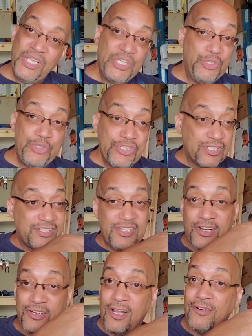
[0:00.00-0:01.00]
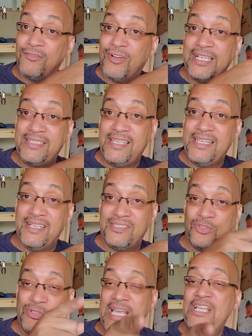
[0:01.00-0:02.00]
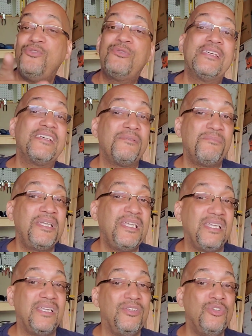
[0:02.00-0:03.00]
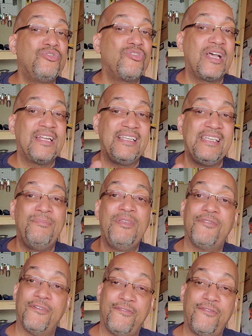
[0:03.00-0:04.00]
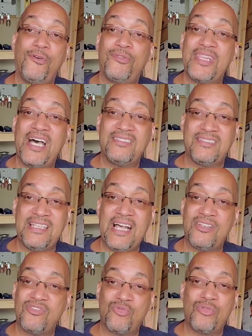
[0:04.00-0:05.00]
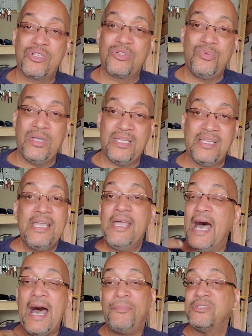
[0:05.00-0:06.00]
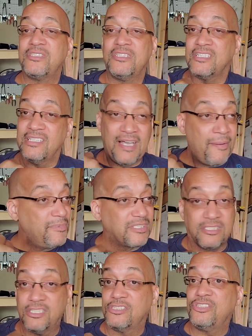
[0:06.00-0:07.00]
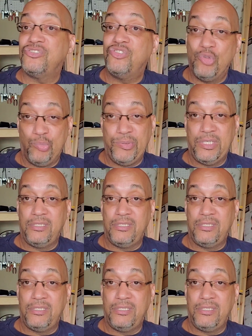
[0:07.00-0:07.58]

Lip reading: You should have started off right there. So now you telling me you trying to get me for $4,000 real quick. I must look stupid.